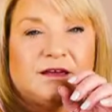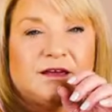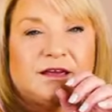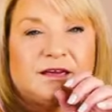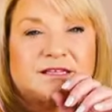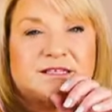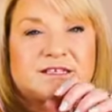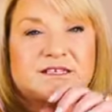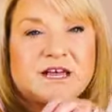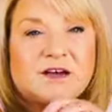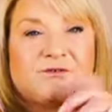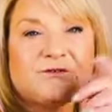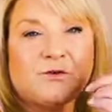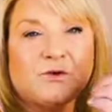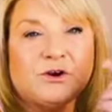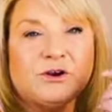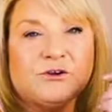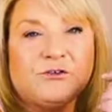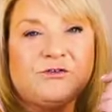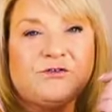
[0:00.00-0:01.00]
It's
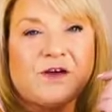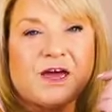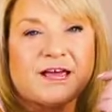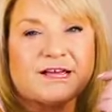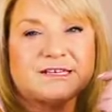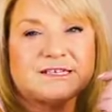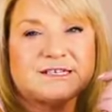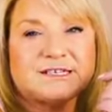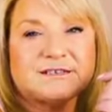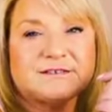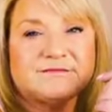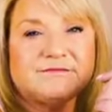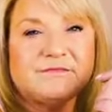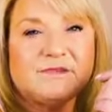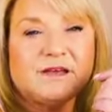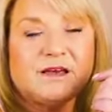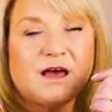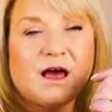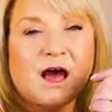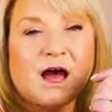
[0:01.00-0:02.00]
for your face.
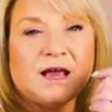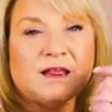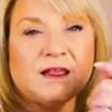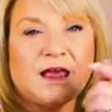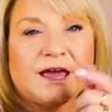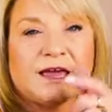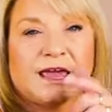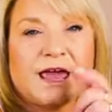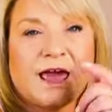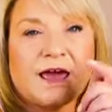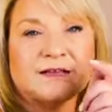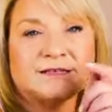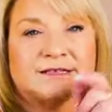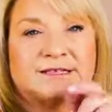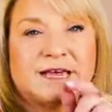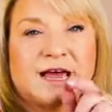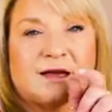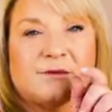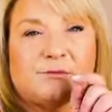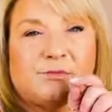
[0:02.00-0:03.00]
I like
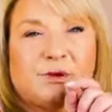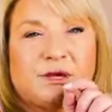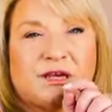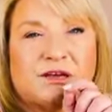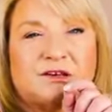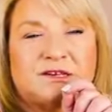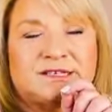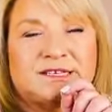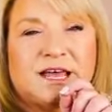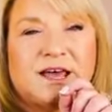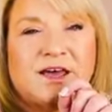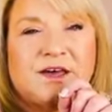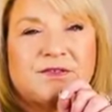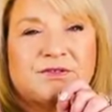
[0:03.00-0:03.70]
enzyme peels.